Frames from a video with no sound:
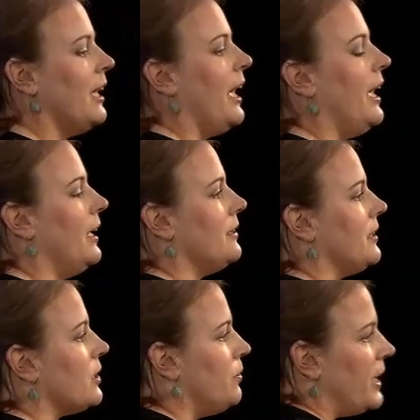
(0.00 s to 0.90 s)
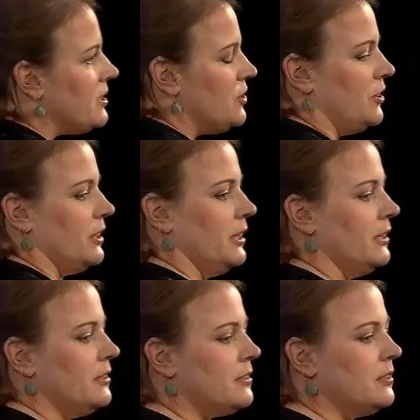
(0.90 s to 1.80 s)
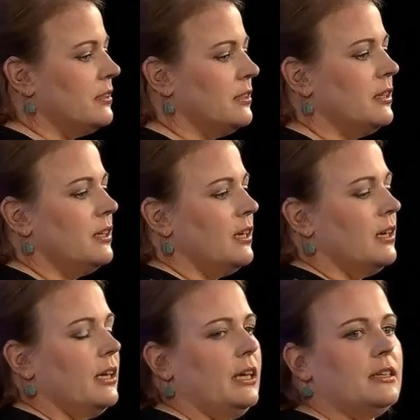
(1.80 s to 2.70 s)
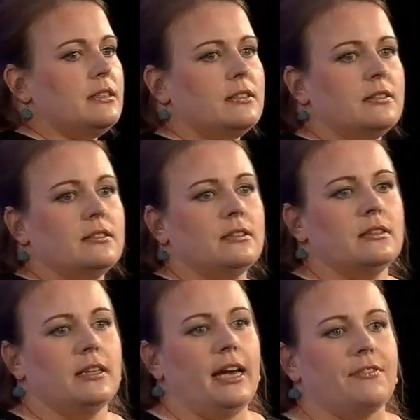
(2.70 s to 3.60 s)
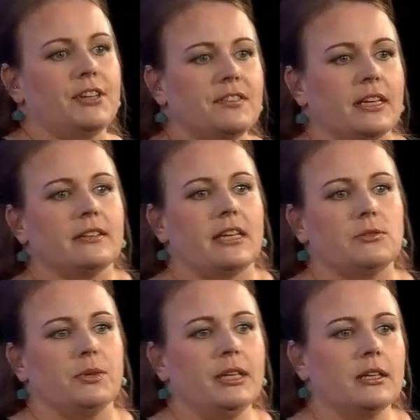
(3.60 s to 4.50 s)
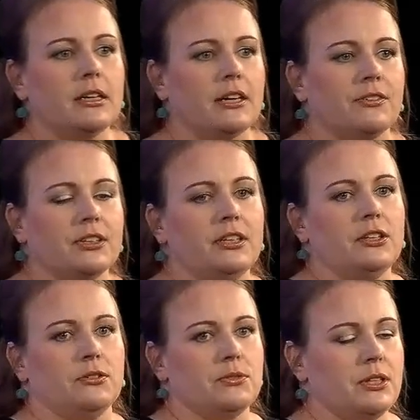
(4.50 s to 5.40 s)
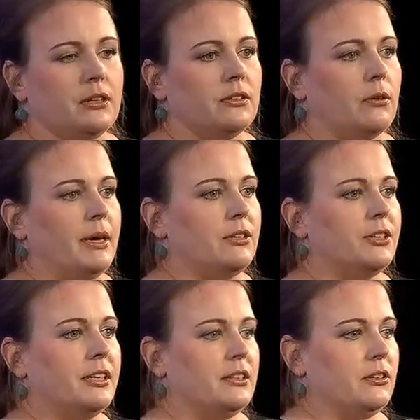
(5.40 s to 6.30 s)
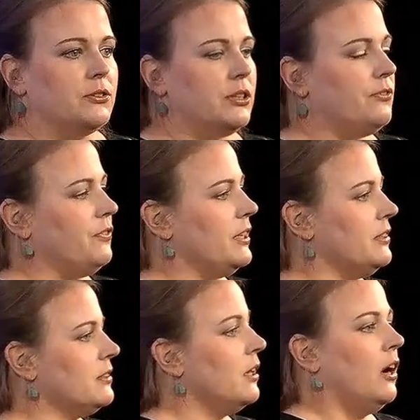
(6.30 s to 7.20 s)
and the question is, is everything that we are currently using, no matter in the OT field,